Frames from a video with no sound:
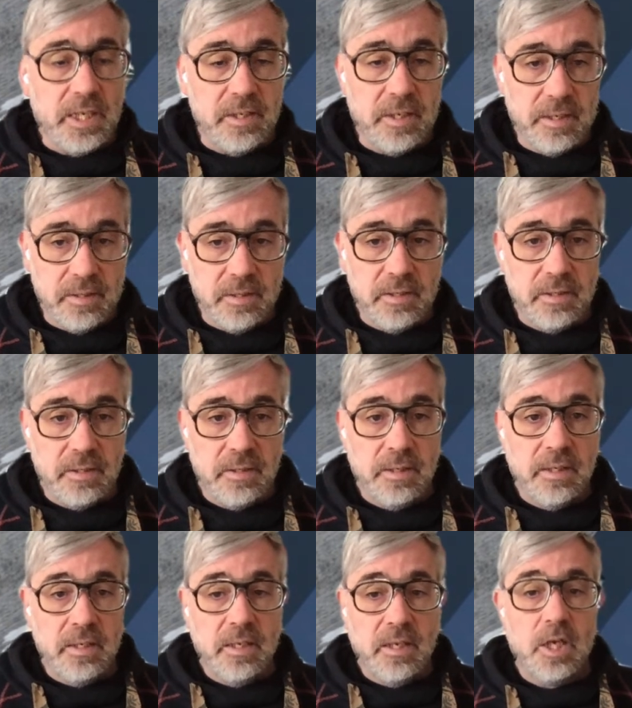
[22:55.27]
maybe a little
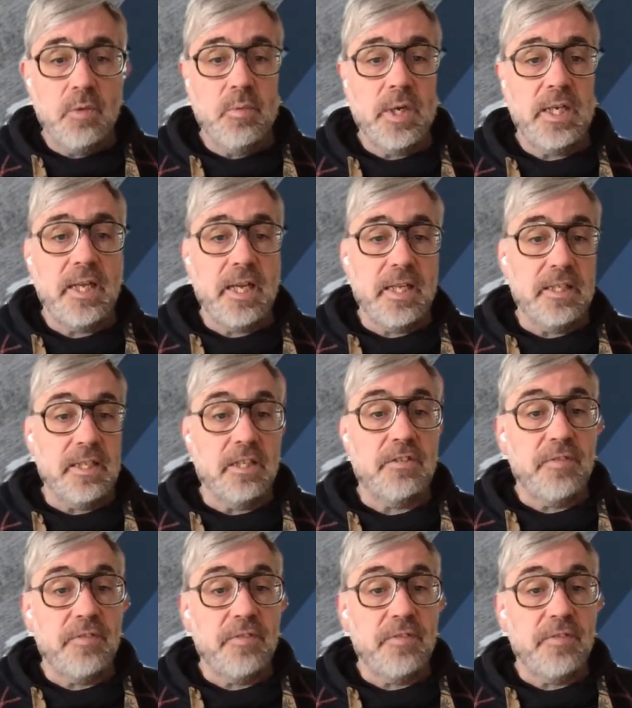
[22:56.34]
bit ironic.